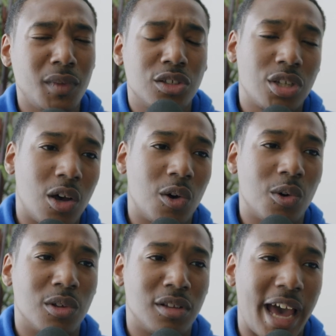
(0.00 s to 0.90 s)

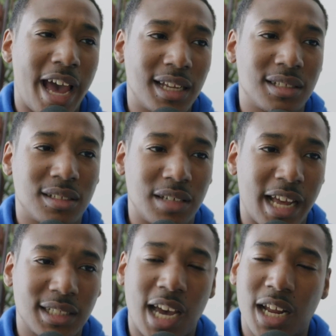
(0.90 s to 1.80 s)
So
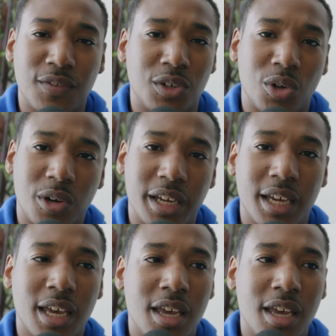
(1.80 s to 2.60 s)
that's kind of annoying.